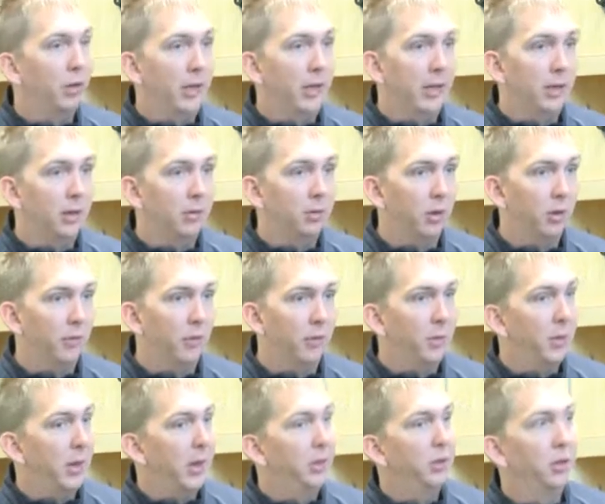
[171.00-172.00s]
D comes off the
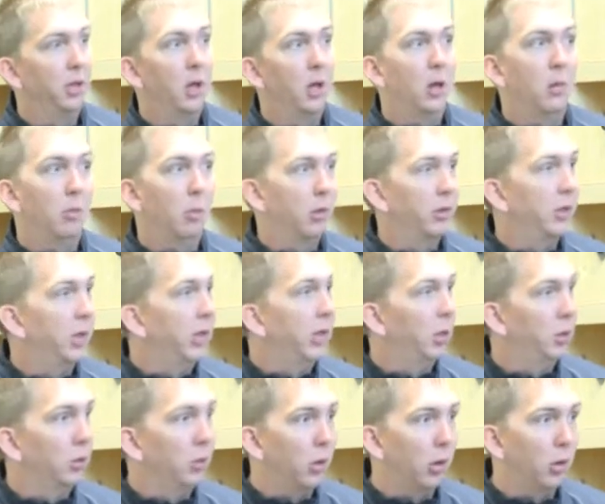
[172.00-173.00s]
bench,
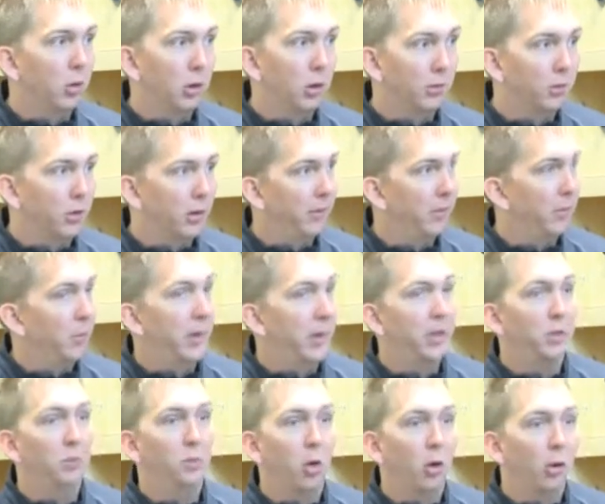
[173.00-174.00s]
Martin Lugo comes off the
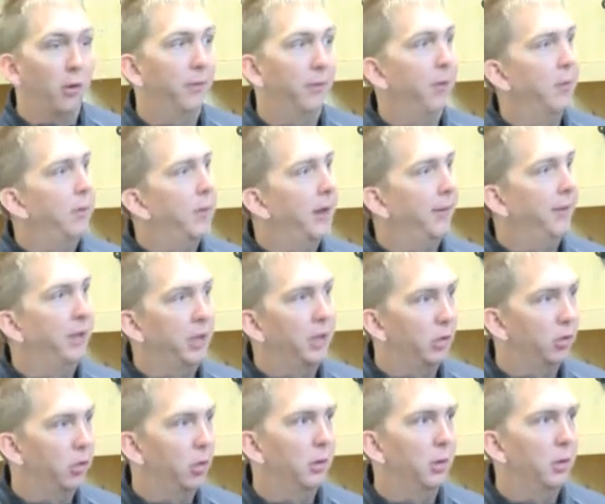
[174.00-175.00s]
bench. Both of them heavy
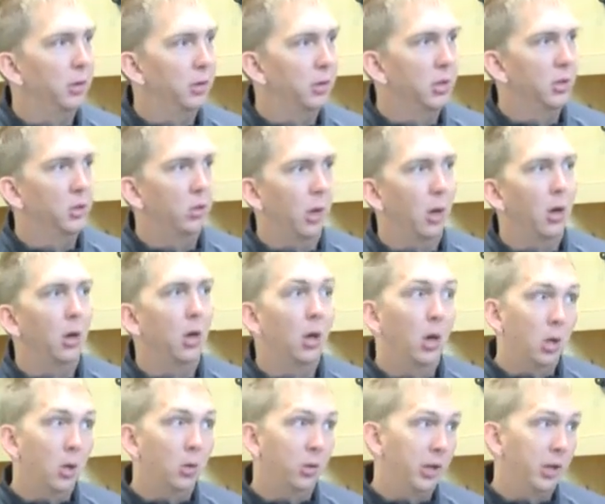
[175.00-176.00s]
contributors as well.
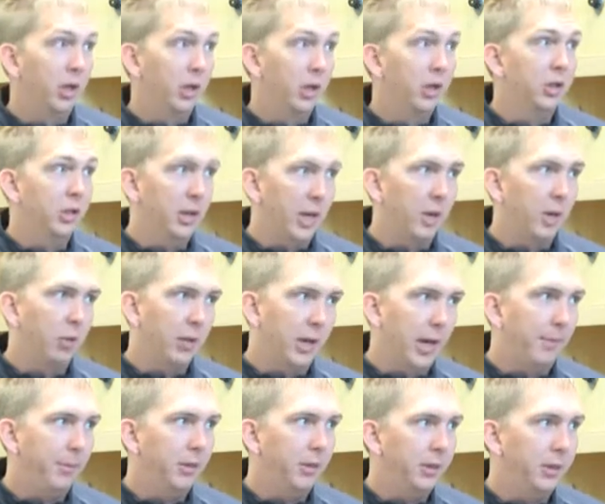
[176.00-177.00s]
Was that a good sign? Were you
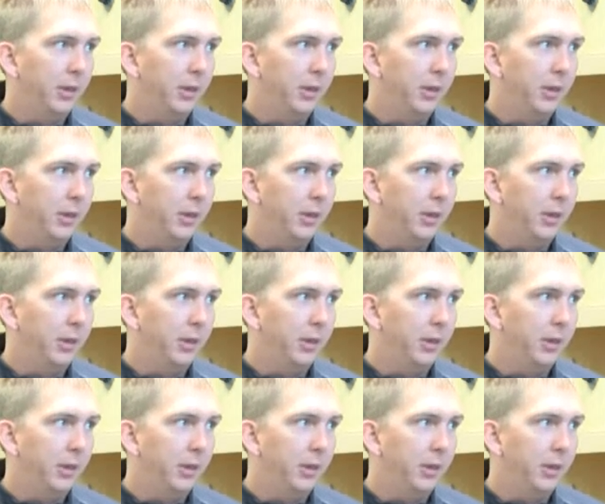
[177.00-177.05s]
happy to